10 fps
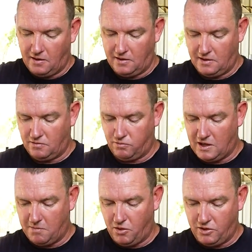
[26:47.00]
because when
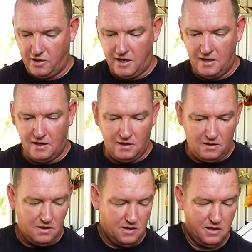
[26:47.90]
you push it in,
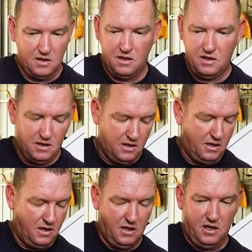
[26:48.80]

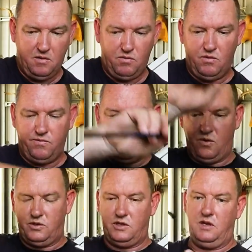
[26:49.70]
it will
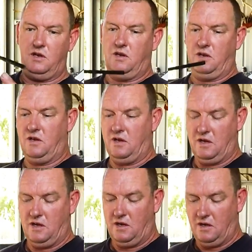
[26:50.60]
force
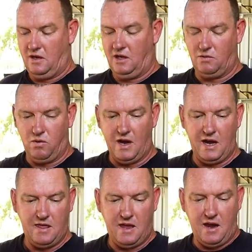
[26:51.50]
its way
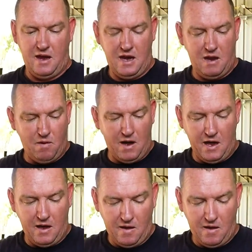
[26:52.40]
in there anyway.